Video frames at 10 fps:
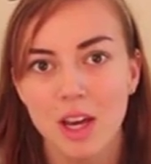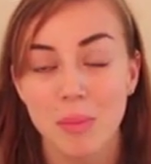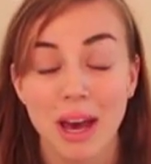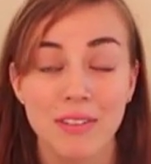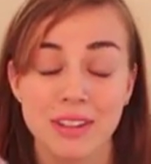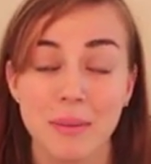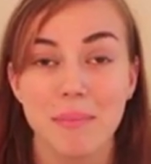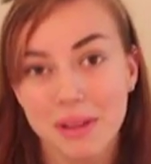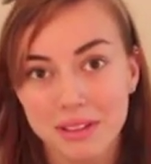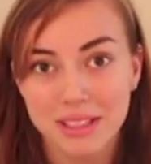but having the
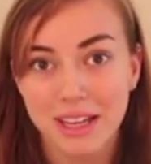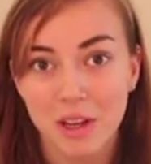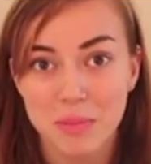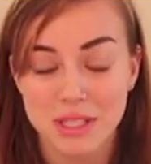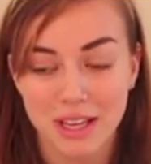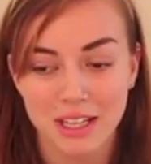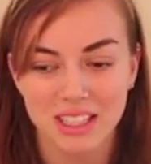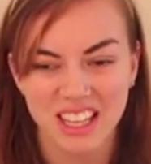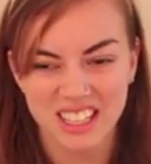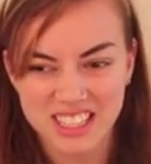milk in it helps it kind of
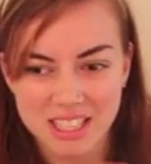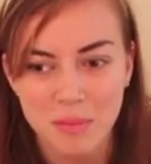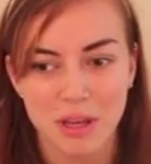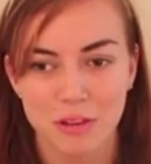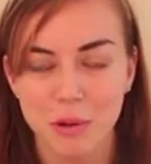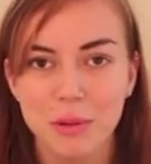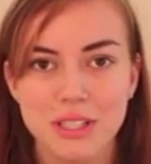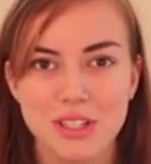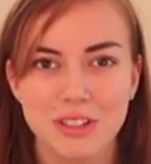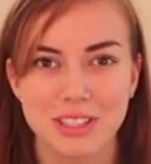like get down my throat
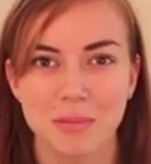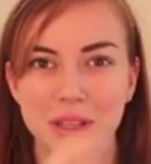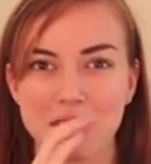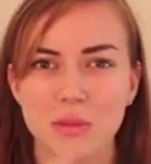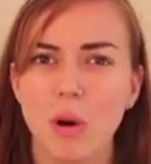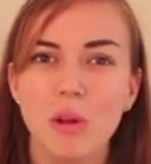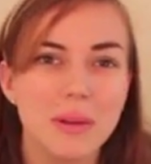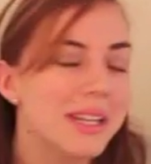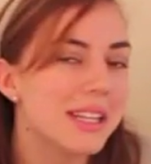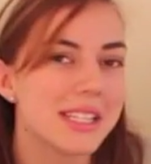easier because I'm like
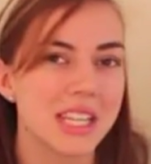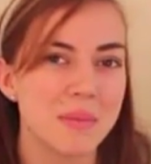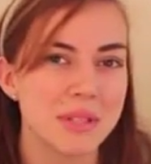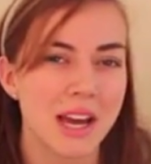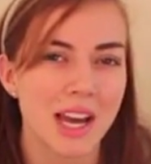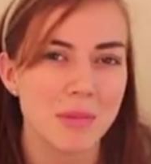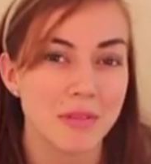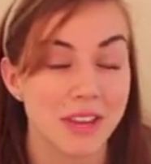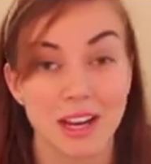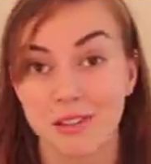swallowing it at the same time,
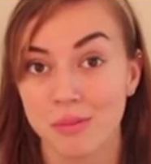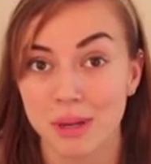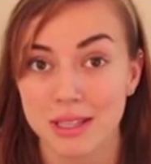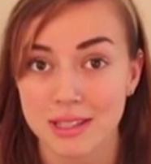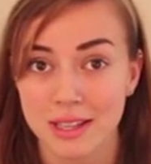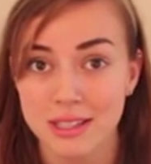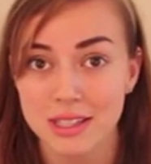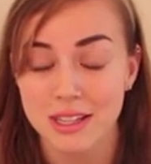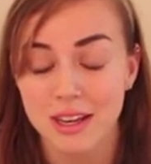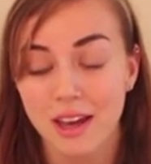if that even makes sense.